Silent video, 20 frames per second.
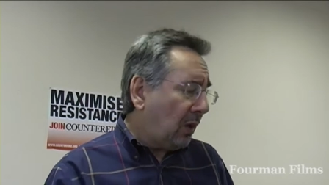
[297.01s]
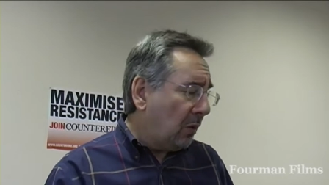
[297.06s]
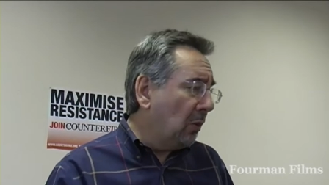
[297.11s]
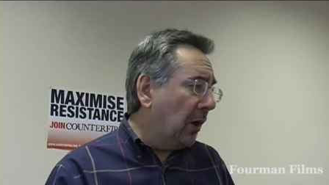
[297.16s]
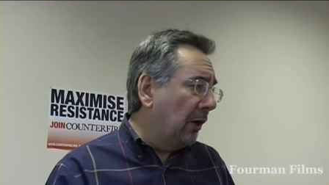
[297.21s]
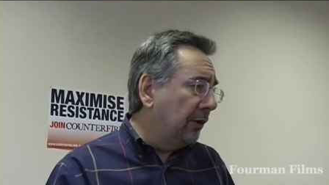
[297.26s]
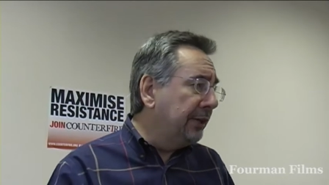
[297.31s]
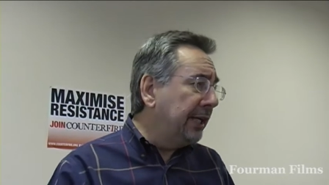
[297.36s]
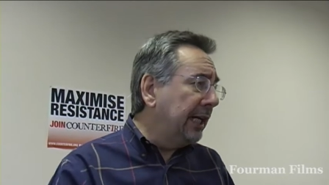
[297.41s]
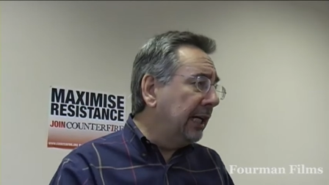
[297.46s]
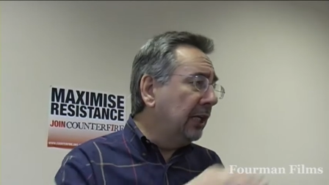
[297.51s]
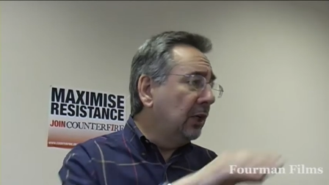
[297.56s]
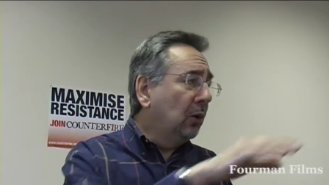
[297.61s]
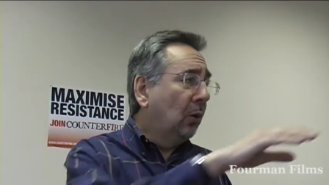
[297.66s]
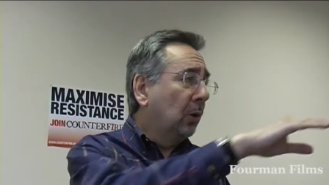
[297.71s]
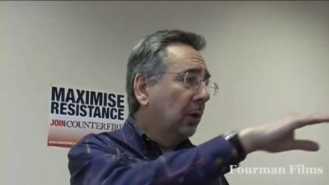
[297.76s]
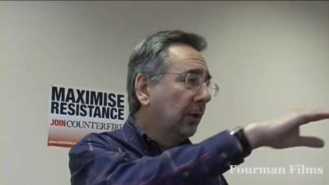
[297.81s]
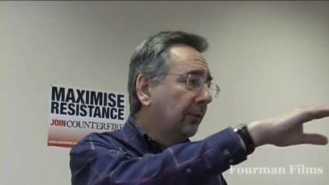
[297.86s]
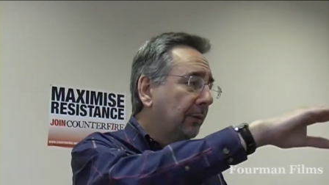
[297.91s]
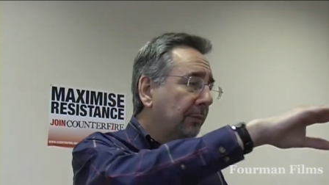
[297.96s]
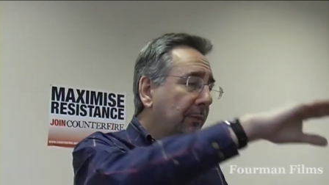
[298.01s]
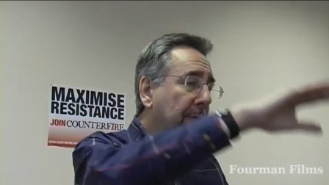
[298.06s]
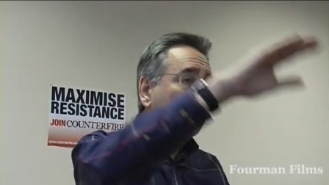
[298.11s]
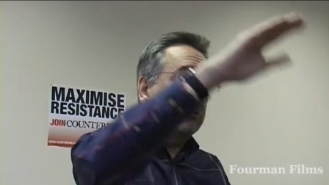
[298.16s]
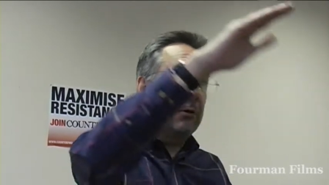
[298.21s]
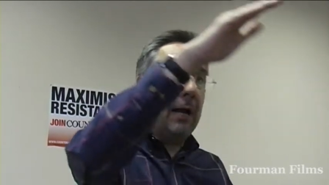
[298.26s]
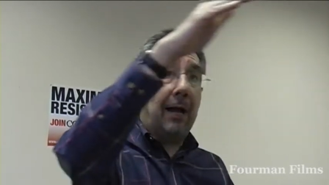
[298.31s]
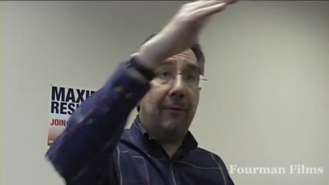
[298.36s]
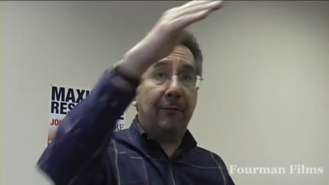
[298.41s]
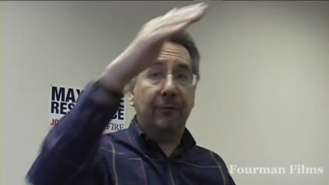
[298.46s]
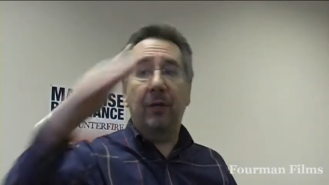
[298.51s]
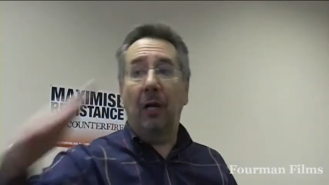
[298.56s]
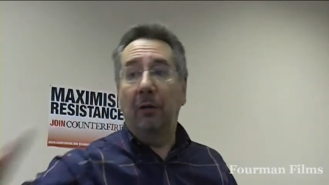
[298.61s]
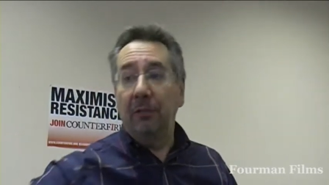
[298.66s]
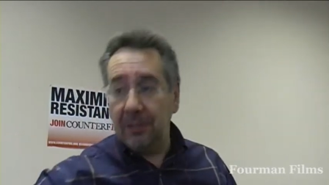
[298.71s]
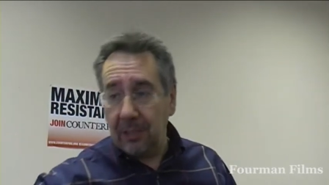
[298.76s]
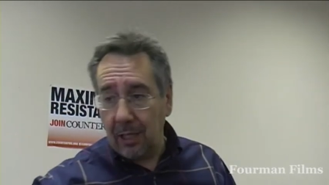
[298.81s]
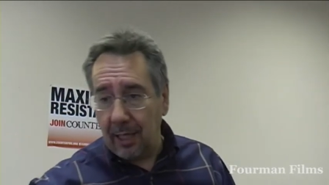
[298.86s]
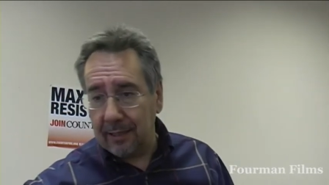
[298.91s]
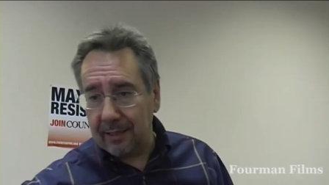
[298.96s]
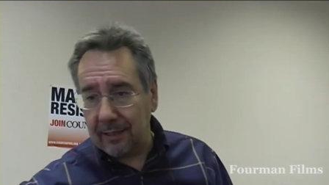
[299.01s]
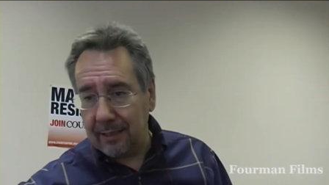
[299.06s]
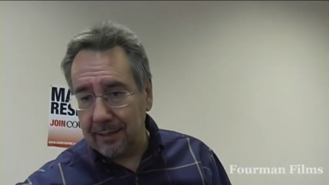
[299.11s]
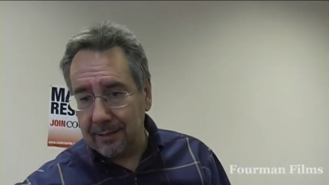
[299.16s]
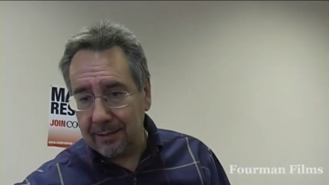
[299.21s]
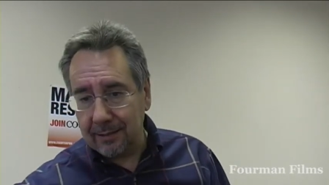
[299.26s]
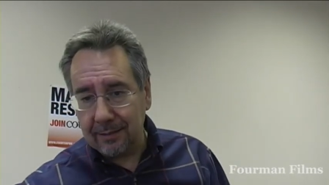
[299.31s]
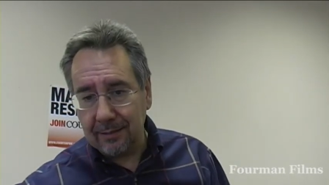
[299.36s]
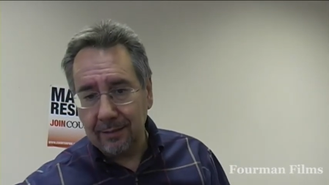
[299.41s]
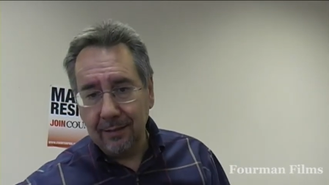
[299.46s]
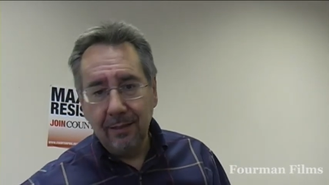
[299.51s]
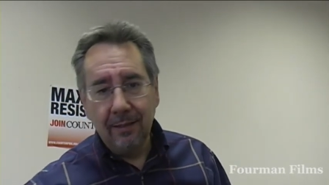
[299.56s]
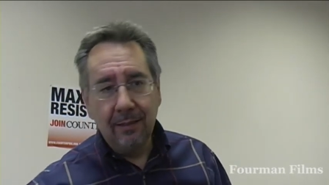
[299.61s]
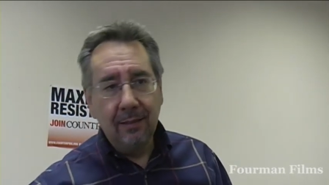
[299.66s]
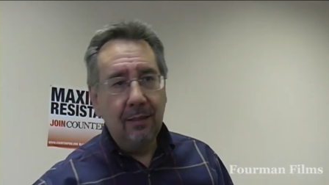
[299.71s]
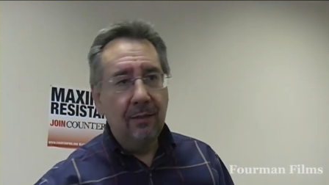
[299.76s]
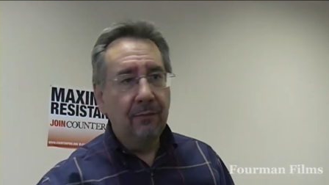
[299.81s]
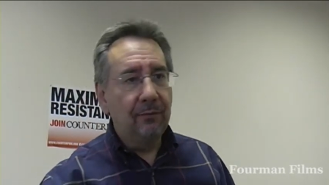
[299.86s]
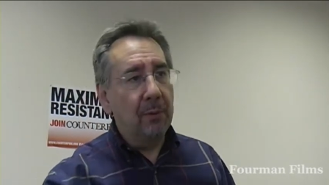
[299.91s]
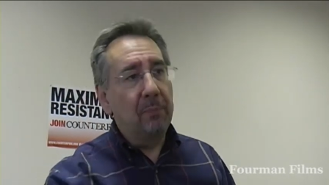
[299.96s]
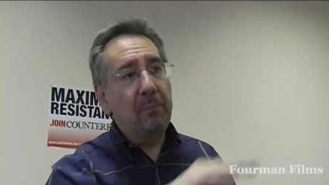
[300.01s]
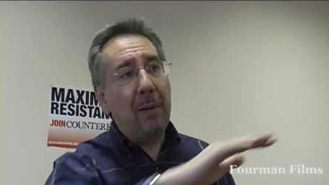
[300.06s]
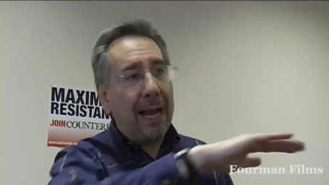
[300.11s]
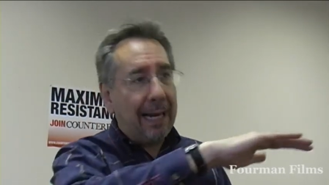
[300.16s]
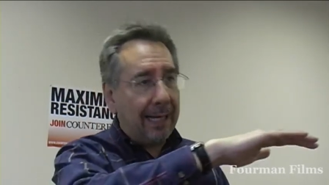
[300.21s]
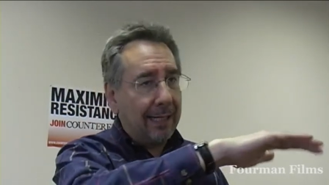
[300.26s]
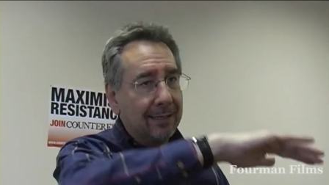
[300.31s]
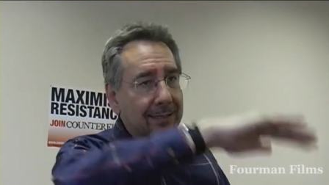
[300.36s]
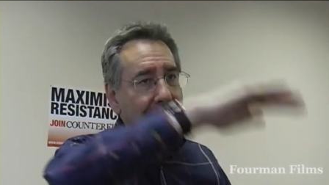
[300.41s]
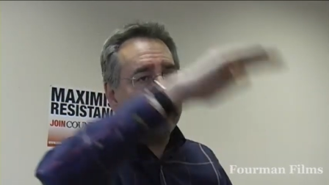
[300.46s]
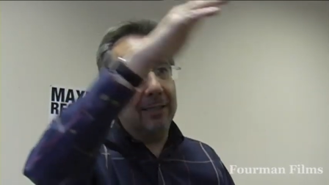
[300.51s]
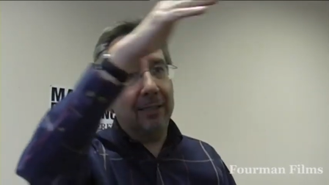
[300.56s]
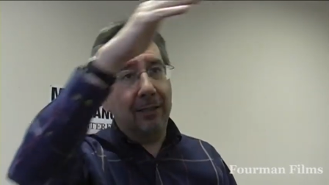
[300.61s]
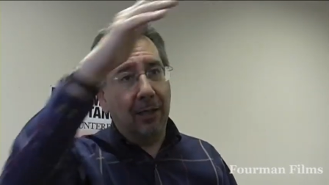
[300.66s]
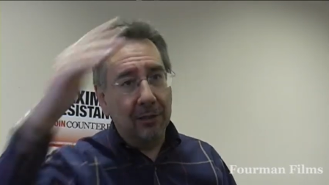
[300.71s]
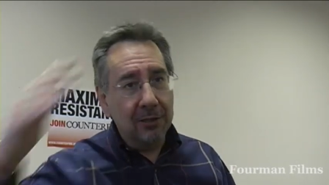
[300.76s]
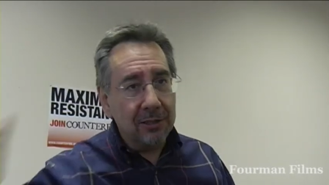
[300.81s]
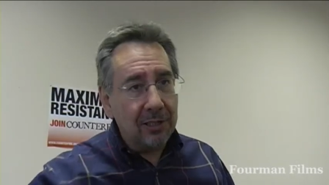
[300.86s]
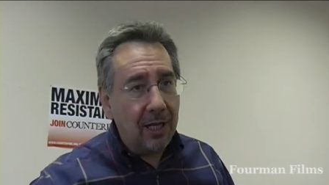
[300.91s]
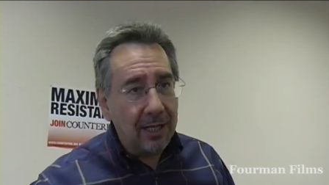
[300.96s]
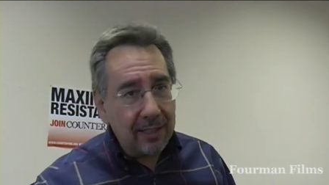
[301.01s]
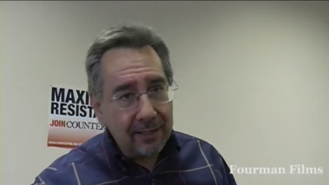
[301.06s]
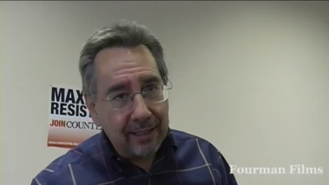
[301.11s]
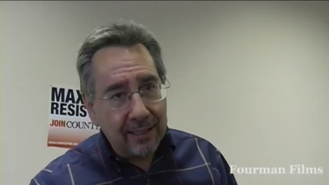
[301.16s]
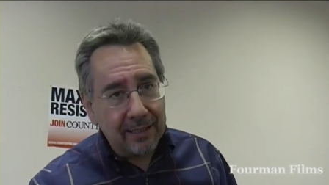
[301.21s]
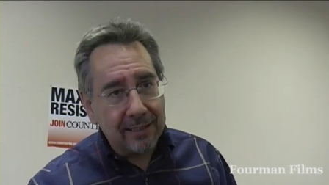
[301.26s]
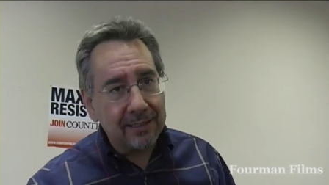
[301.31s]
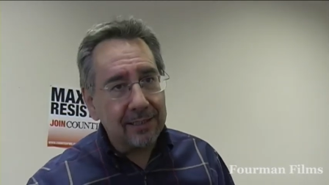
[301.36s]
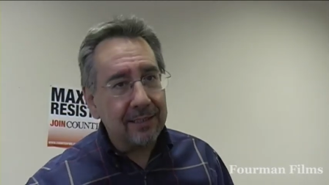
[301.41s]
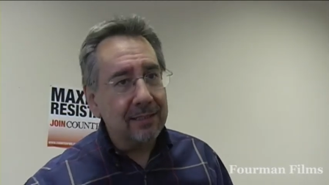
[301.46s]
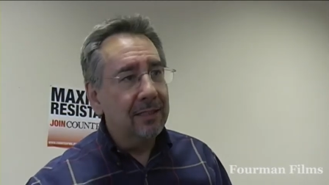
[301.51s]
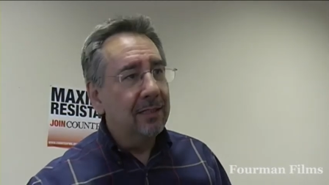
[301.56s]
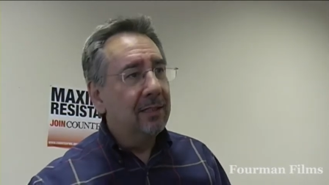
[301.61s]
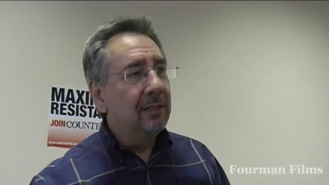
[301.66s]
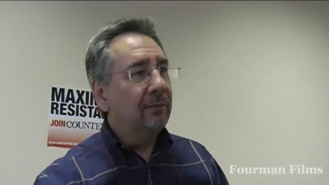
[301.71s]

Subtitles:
Well, nearly all of them, the graph goes like this. For banks, it goes like this.